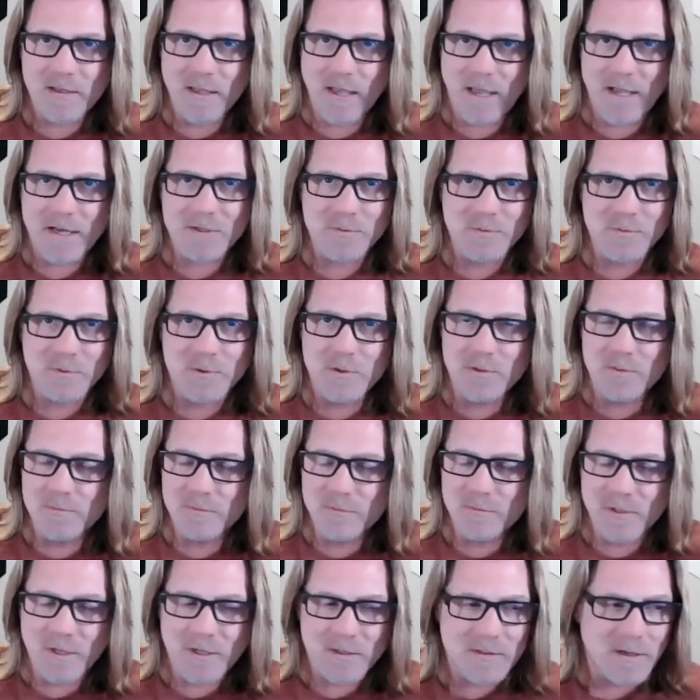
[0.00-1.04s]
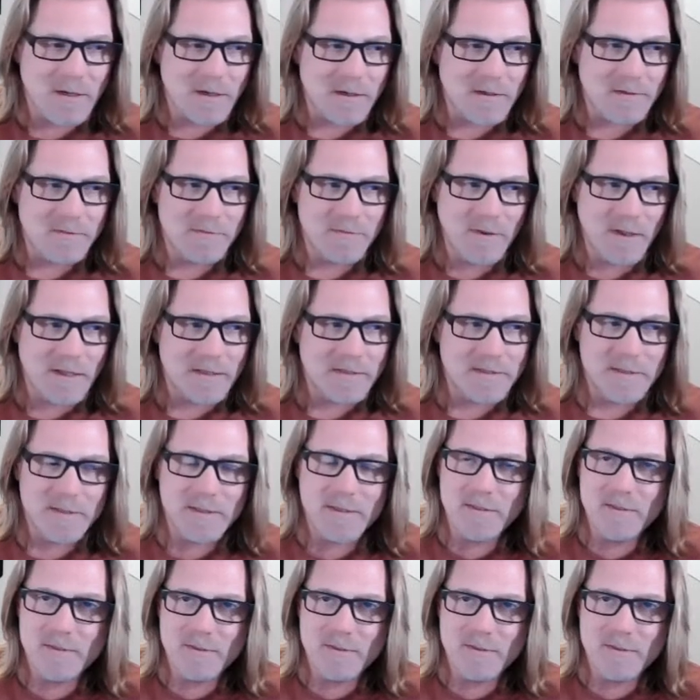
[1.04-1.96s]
Casual. We're not talking fancy.